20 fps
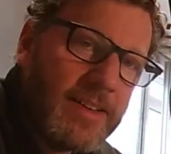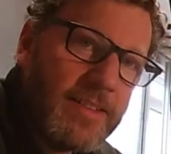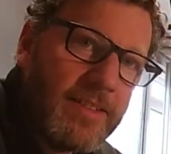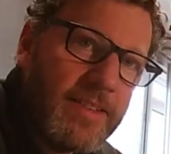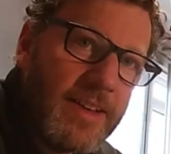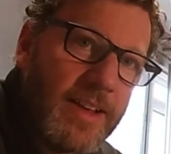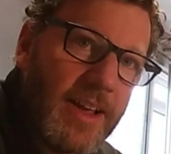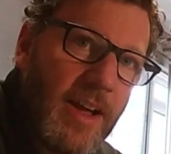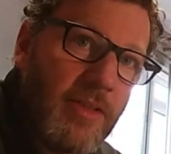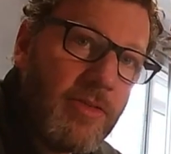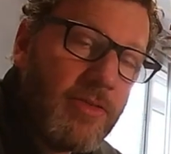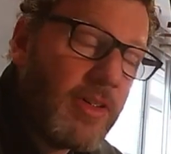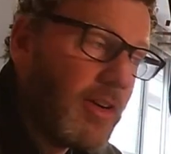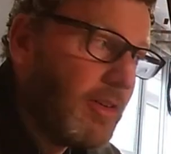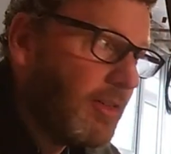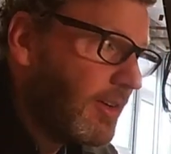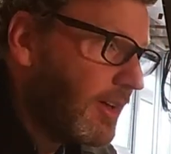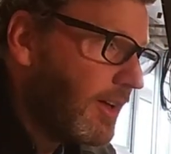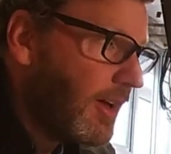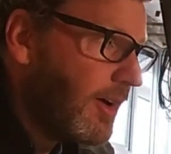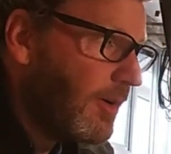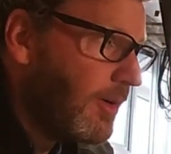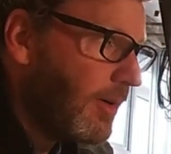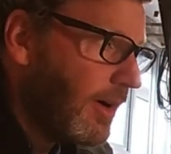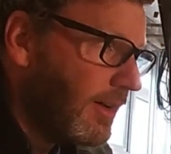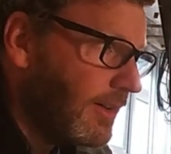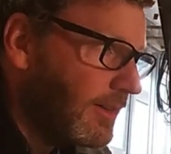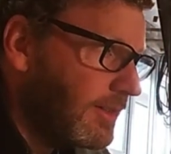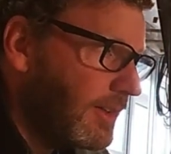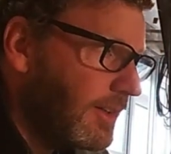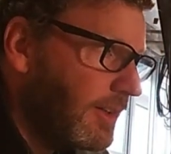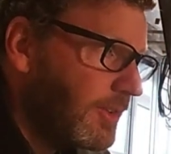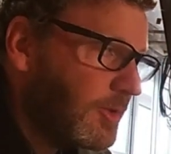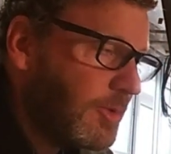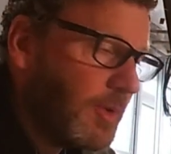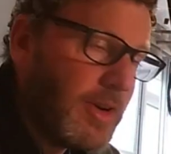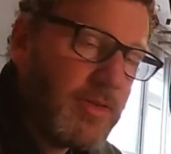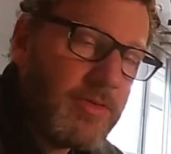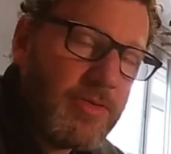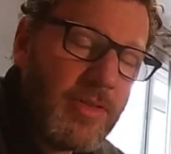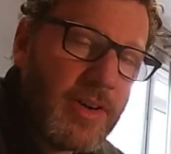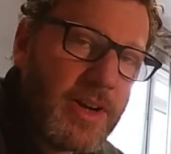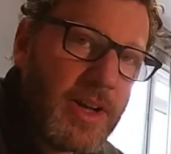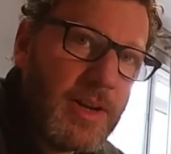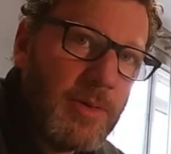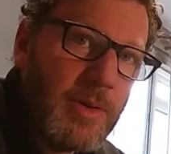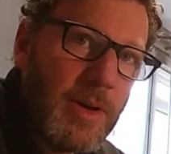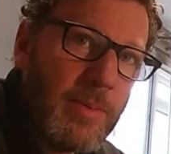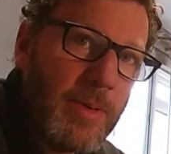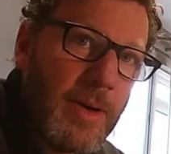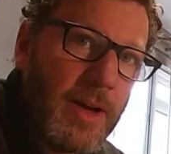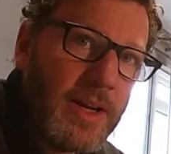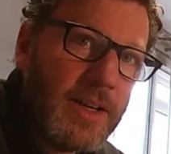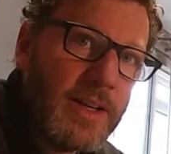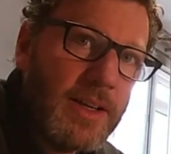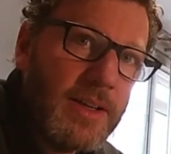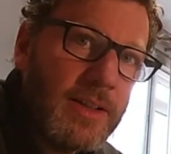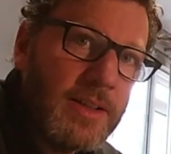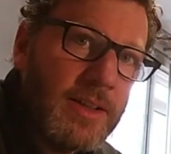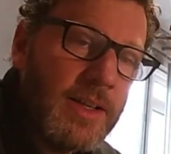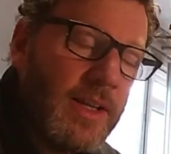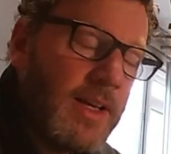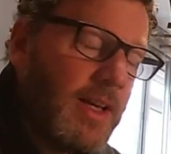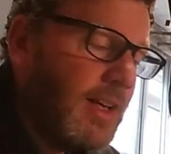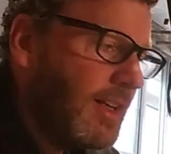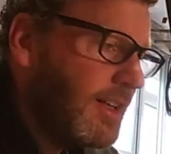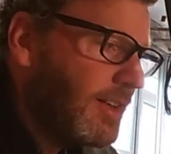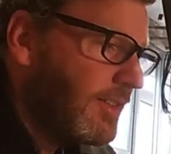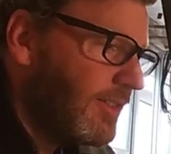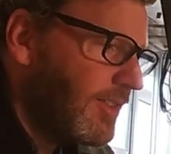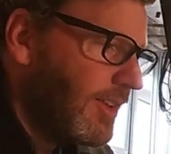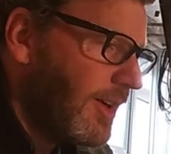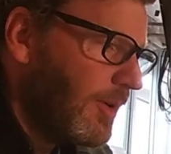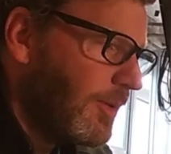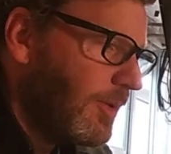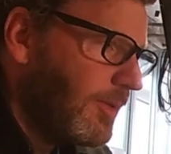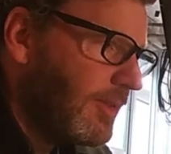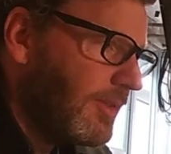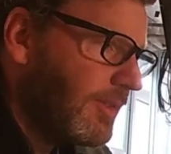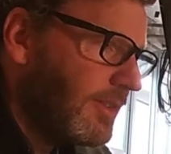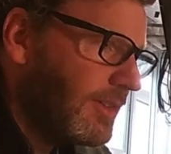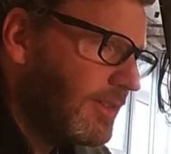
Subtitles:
And see how far it will go on the 24 kilowatt pack. So